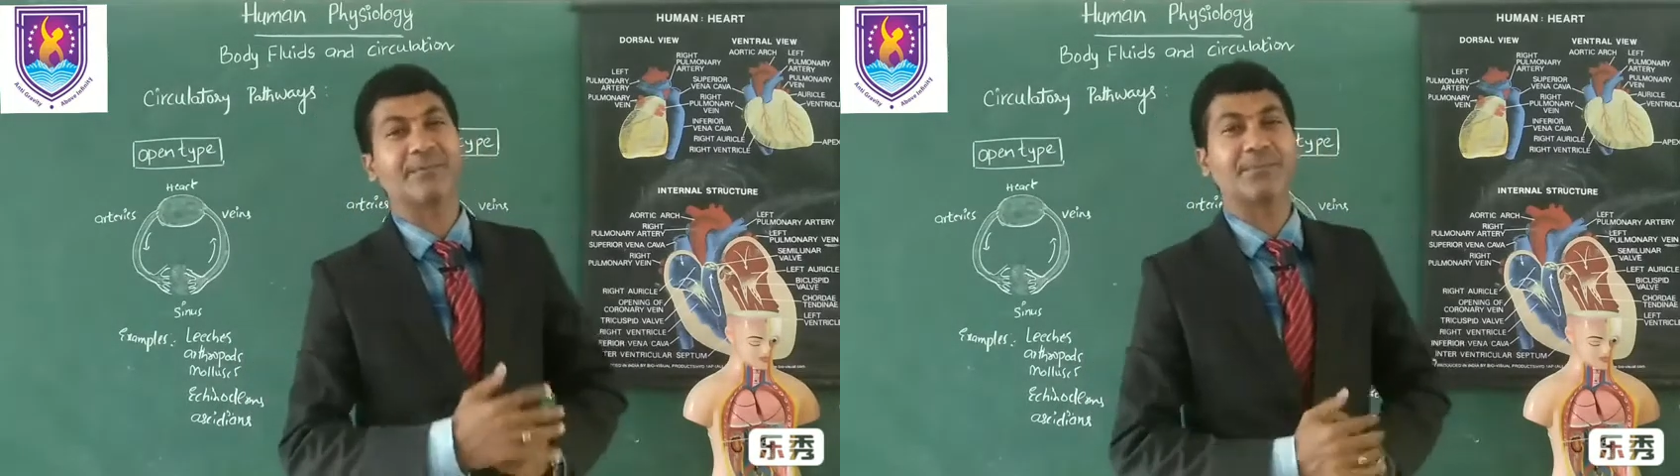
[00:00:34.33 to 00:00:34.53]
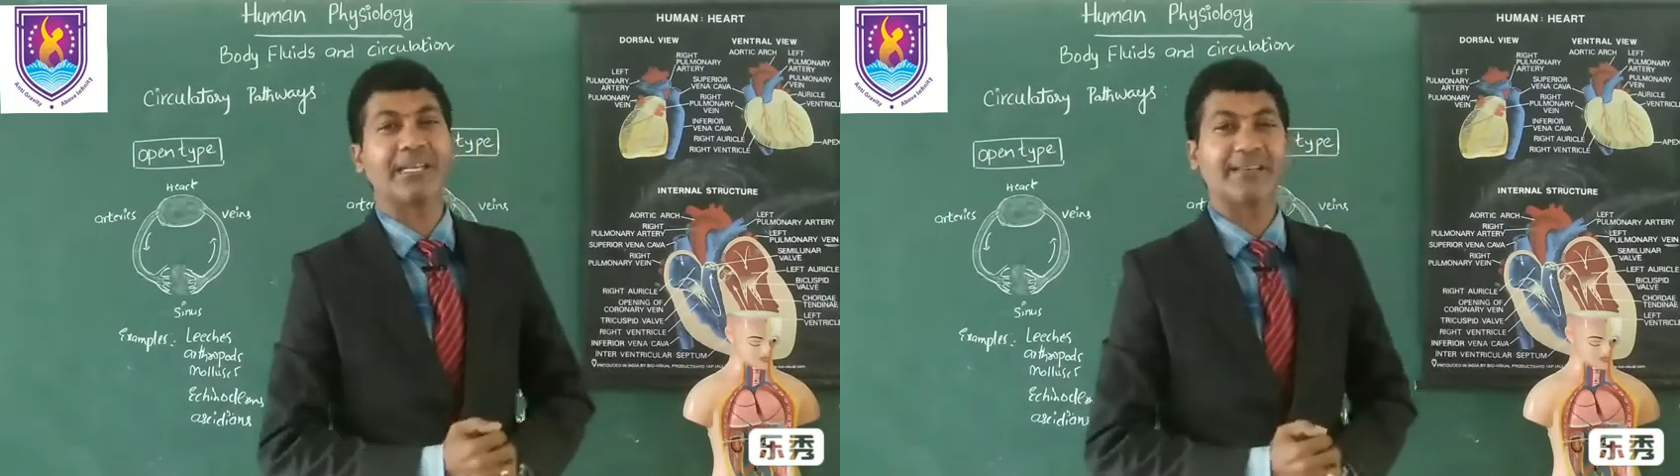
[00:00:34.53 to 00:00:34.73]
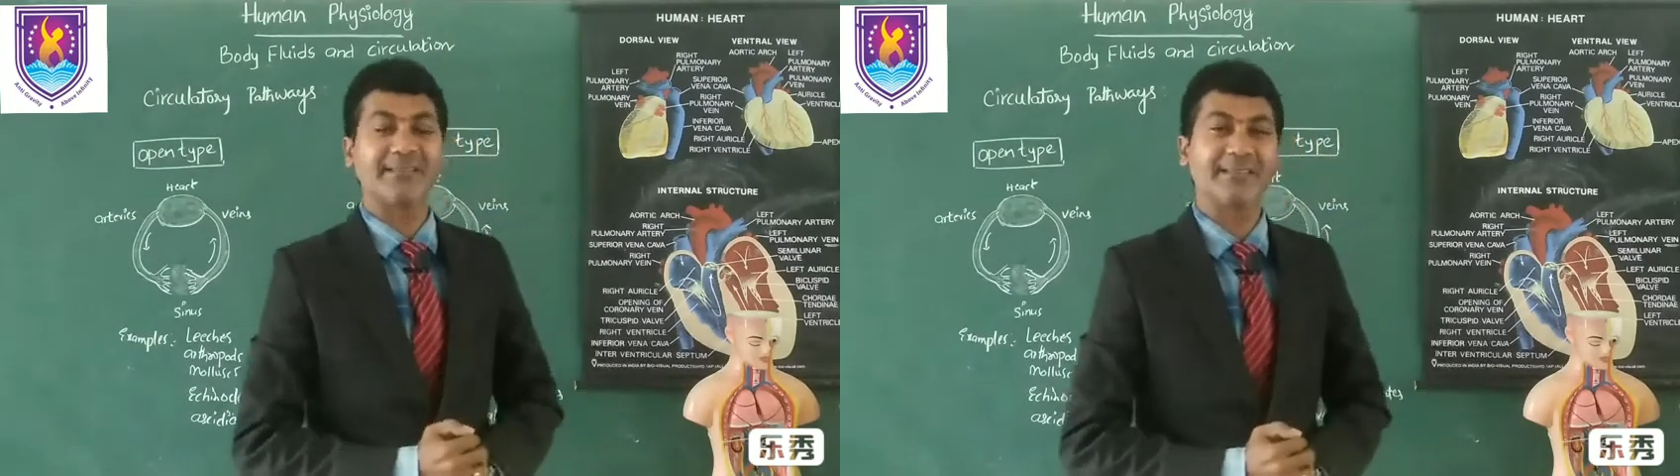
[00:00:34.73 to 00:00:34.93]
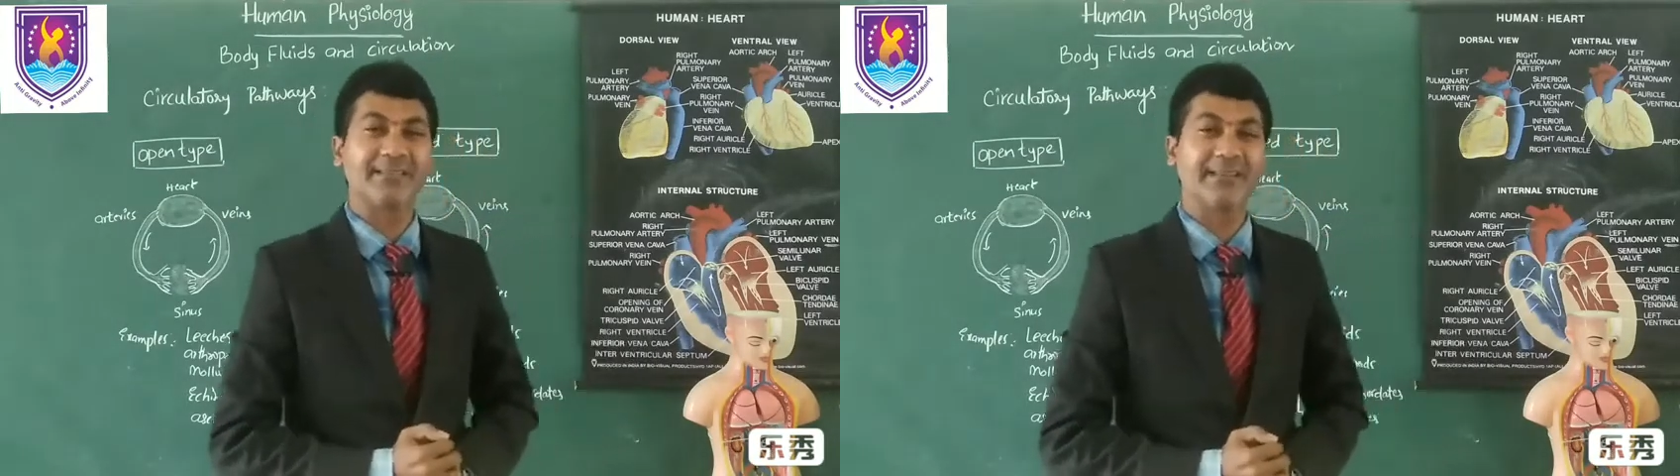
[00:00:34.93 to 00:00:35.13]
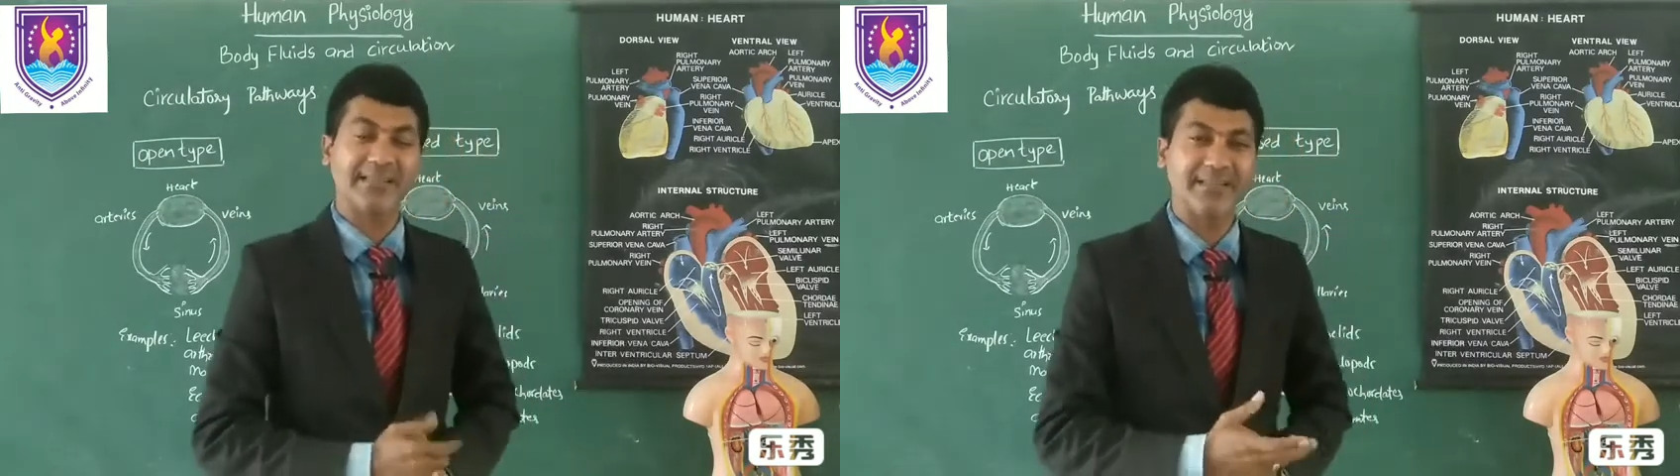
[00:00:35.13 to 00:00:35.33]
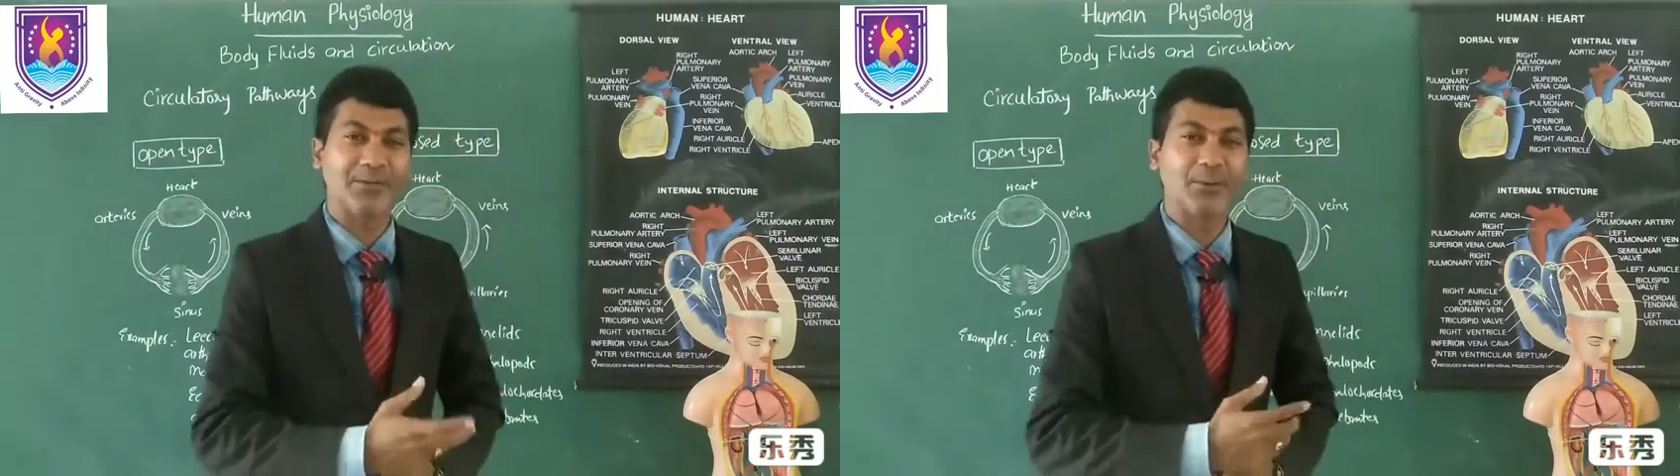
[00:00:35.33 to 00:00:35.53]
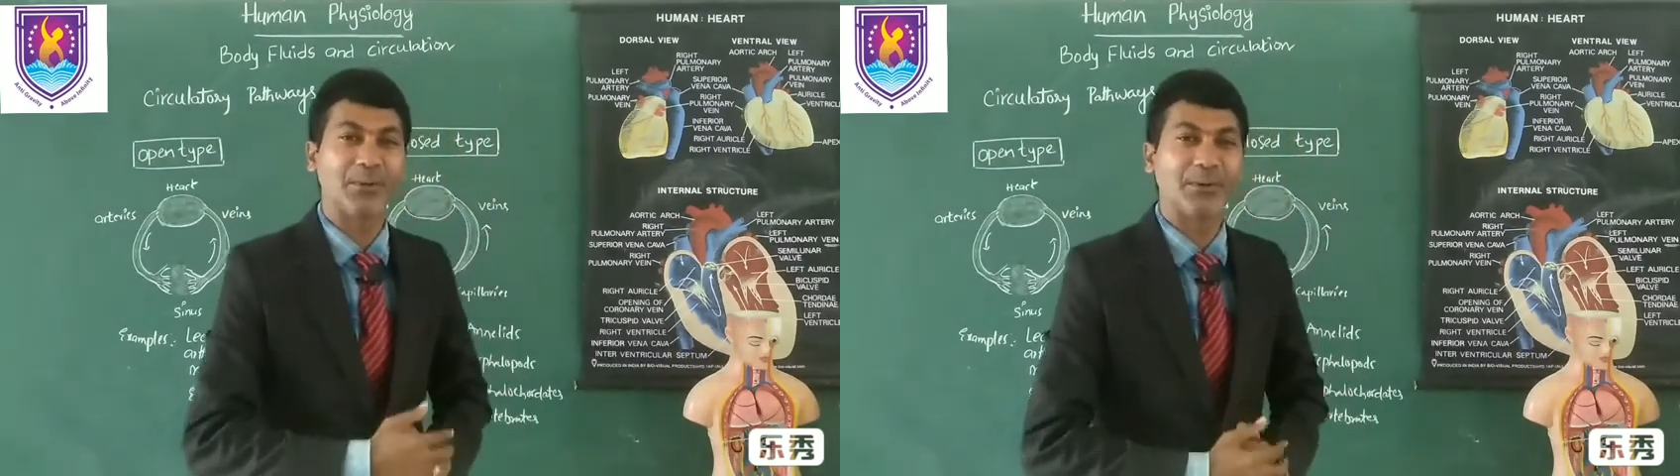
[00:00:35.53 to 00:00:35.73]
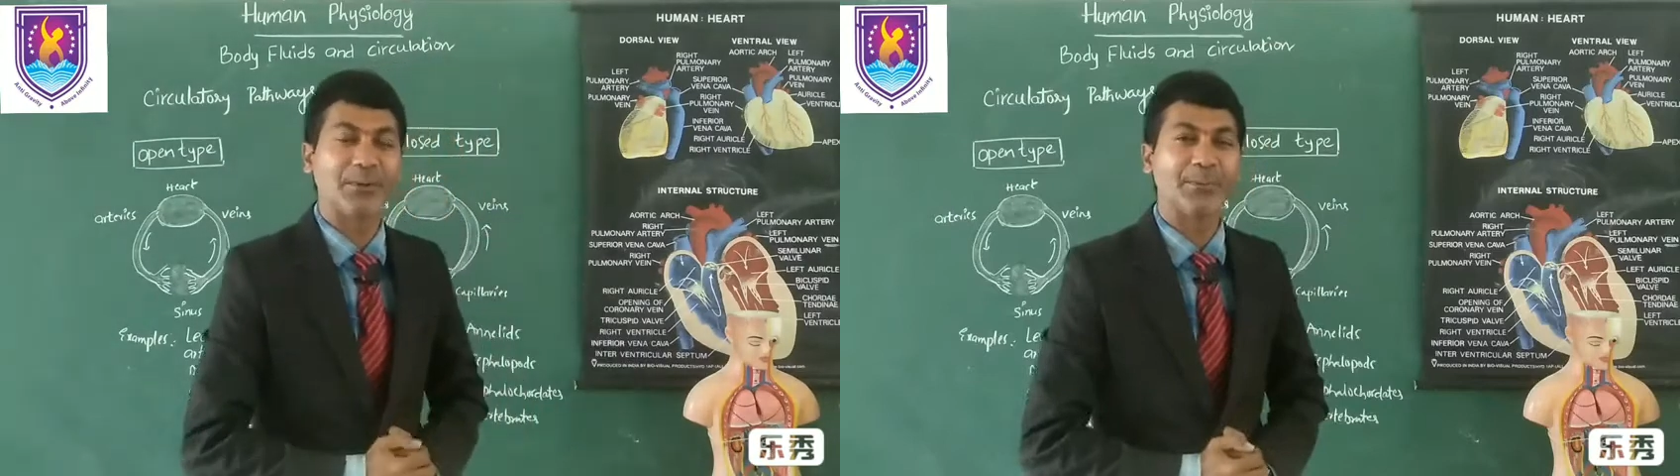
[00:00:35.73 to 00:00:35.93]
substances, as I
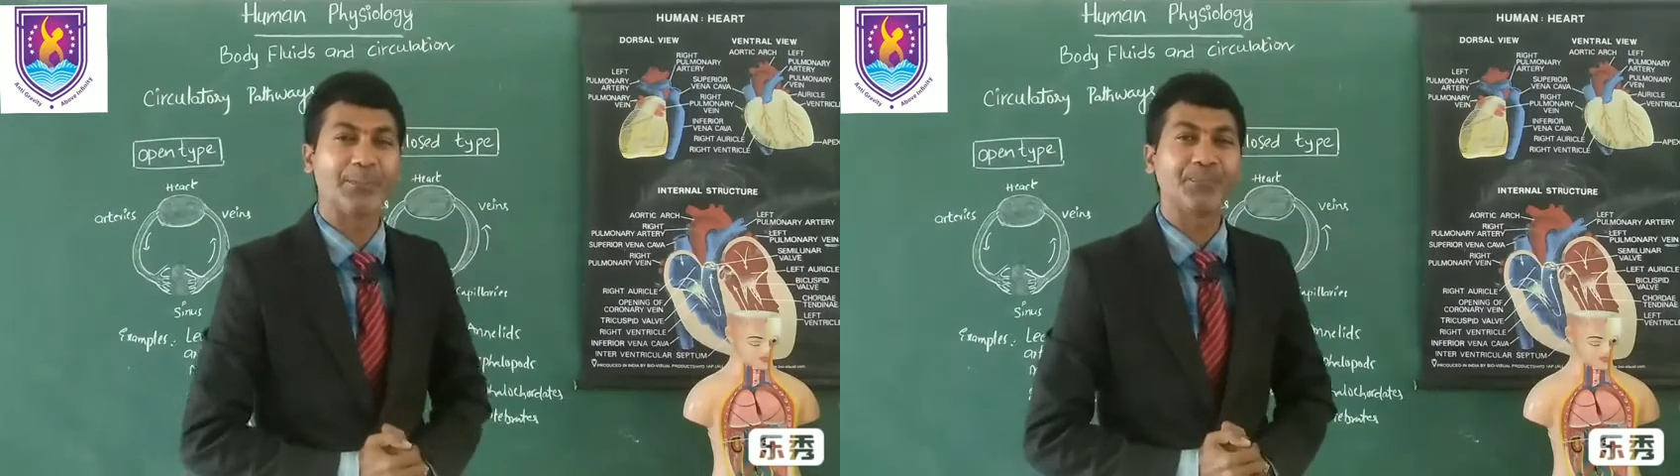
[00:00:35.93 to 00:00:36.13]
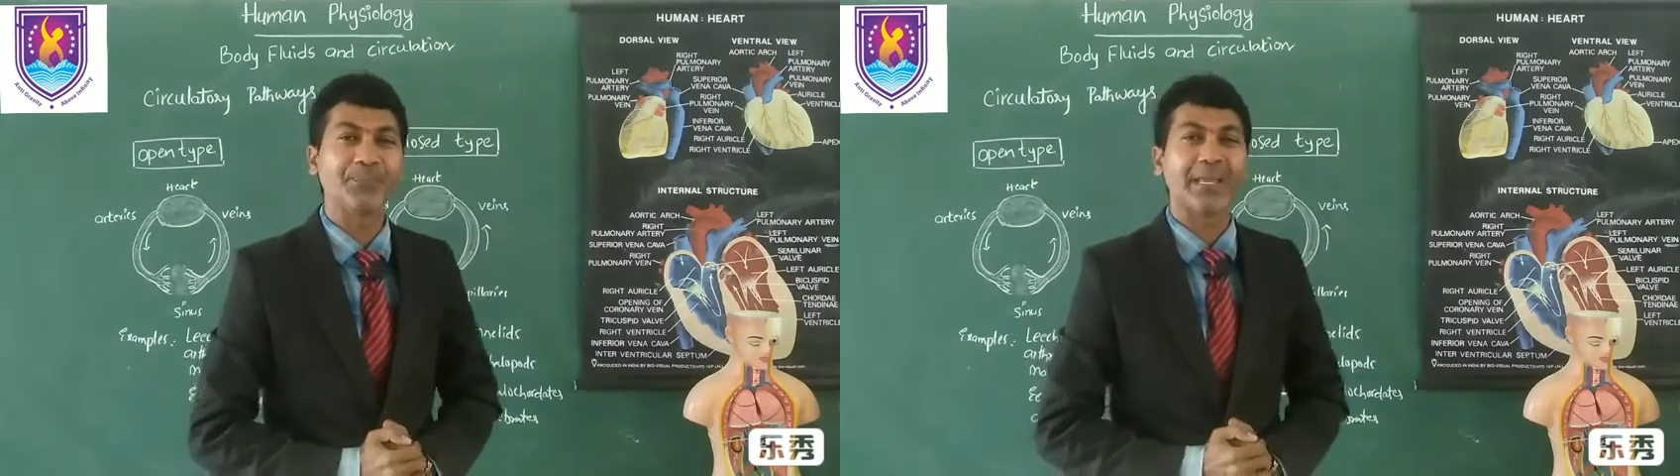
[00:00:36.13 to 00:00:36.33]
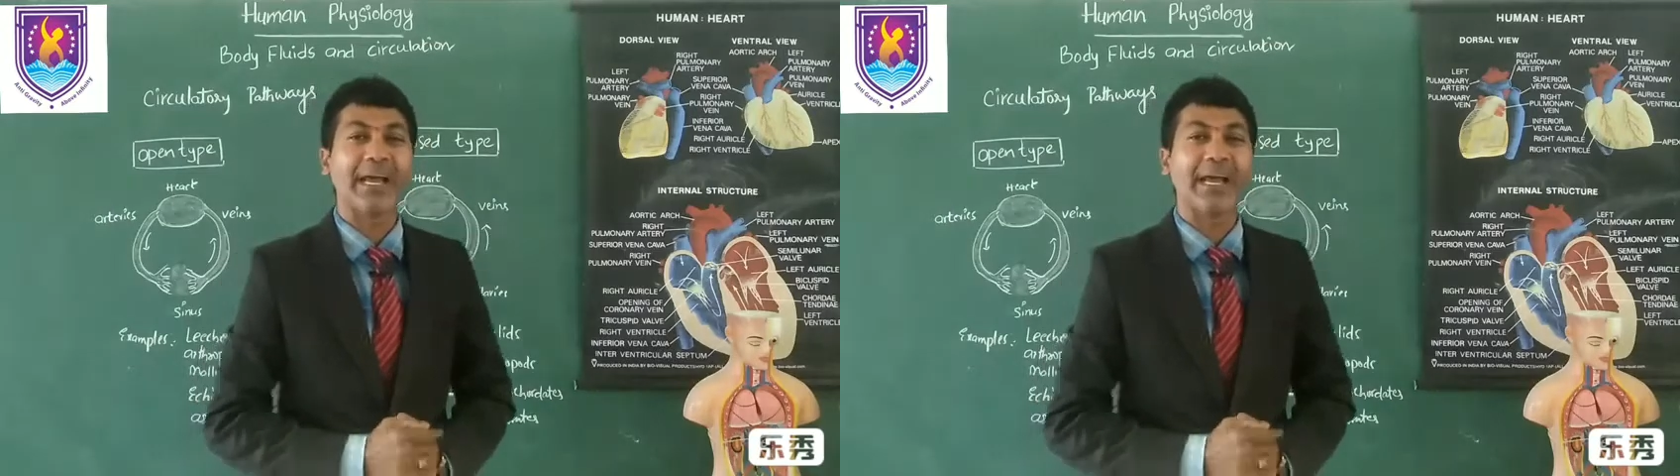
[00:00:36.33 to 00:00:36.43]
told you,